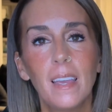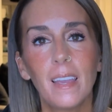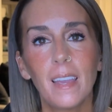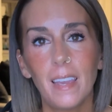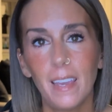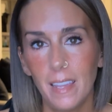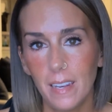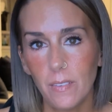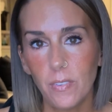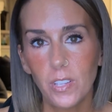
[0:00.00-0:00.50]

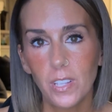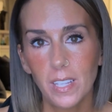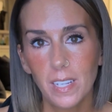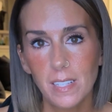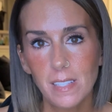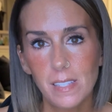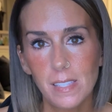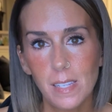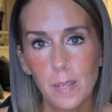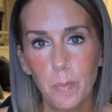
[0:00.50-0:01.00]
And if you'd
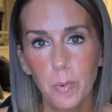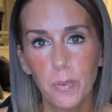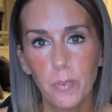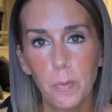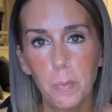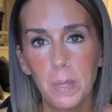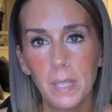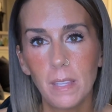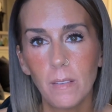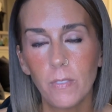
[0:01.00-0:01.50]
like to see more
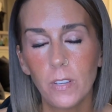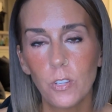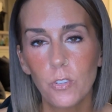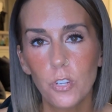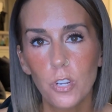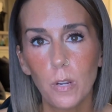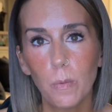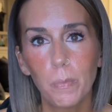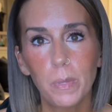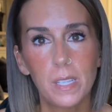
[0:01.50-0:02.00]
from me in the
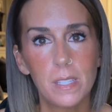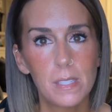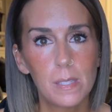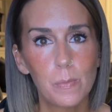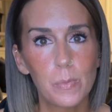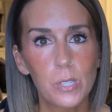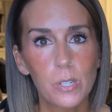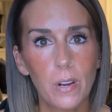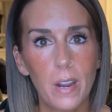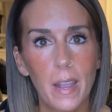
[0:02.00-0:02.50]
future, please
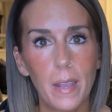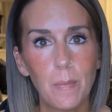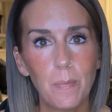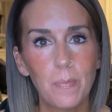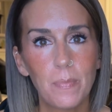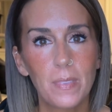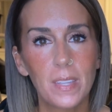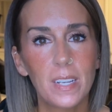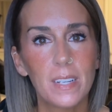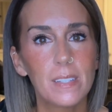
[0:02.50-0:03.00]
subscribe.
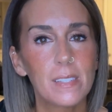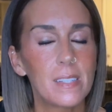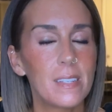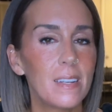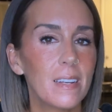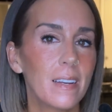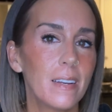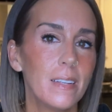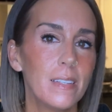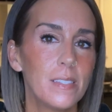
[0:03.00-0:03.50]
I'll see
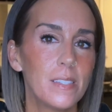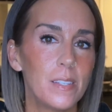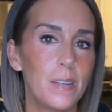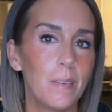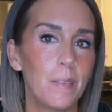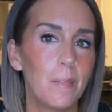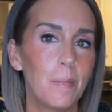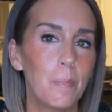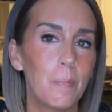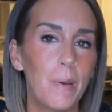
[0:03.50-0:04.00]
you guys
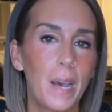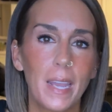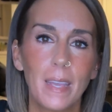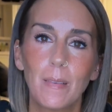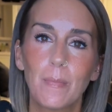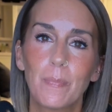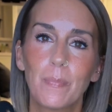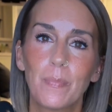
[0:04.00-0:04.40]
soon. Bye.